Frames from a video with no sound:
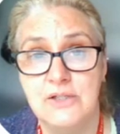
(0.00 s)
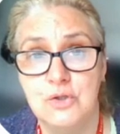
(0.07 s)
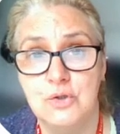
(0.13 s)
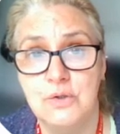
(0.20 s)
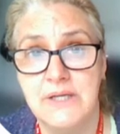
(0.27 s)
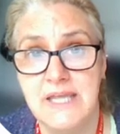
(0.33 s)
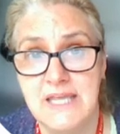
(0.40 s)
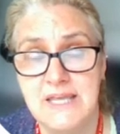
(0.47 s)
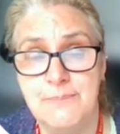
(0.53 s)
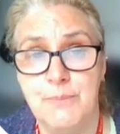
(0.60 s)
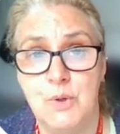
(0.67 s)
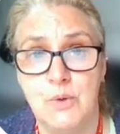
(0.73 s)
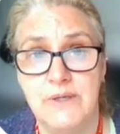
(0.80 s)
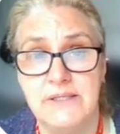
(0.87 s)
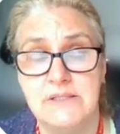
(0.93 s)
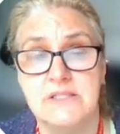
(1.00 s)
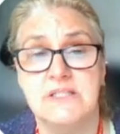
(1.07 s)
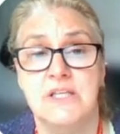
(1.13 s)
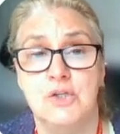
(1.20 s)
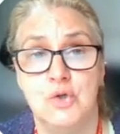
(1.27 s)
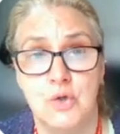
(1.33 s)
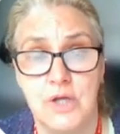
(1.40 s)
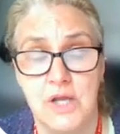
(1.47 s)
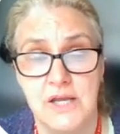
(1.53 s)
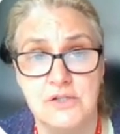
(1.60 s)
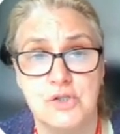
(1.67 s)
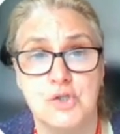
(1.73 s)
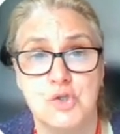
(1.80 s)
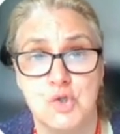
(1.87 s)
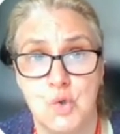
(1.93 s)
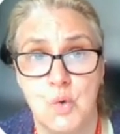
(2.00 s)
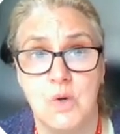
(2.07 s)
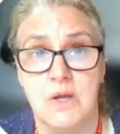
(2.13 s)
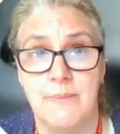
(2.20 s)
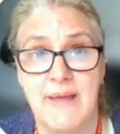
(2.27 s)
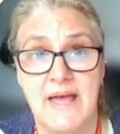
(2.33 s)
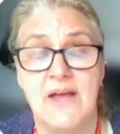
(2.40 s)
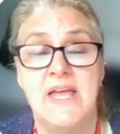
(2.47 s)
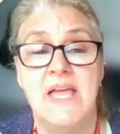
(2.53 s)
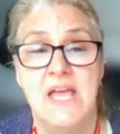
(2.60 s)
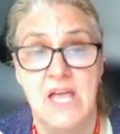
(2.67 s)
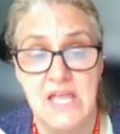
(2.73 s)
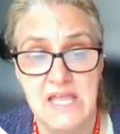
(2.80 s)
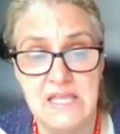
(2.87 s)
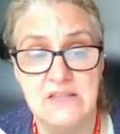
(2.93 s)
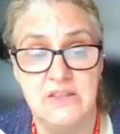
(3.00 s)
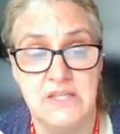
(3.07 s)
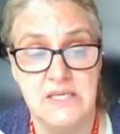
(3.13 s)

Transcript: This might be 2-3 issues